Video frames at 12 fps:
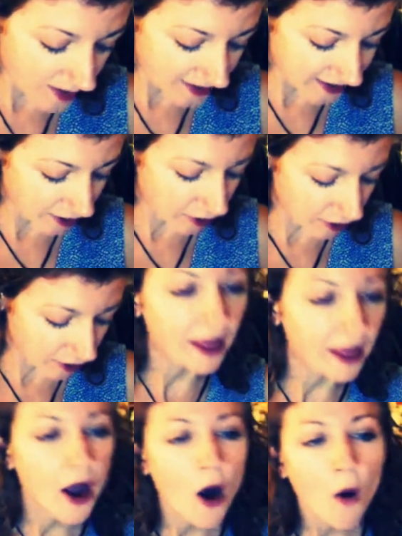
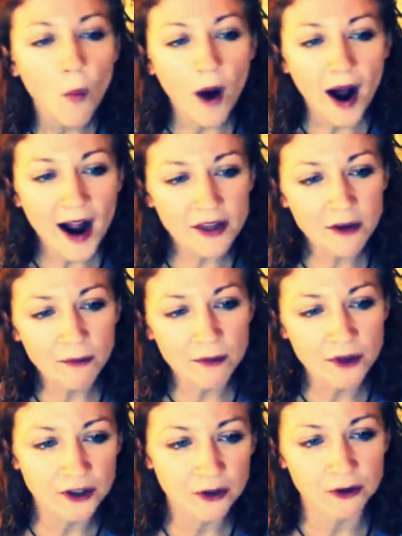commented on, but like,
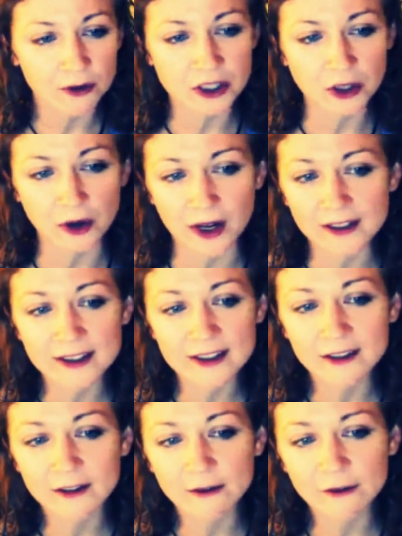why the musical
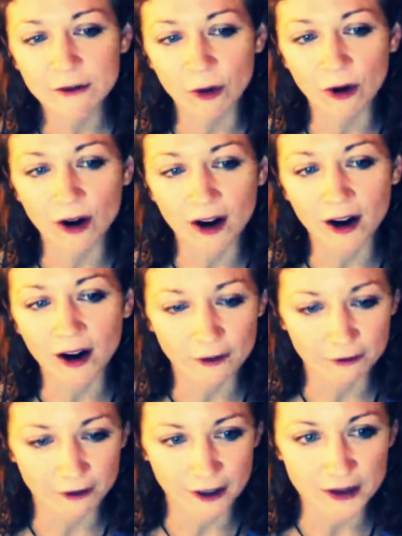choice
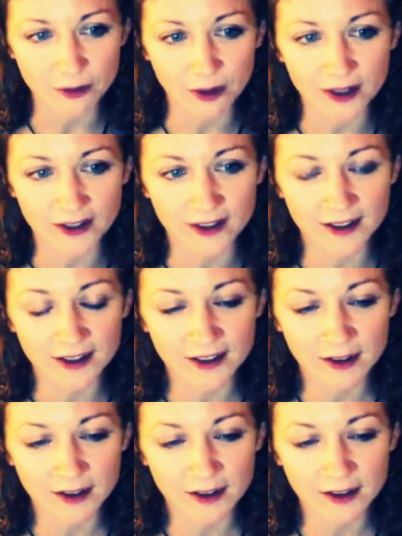for the first one?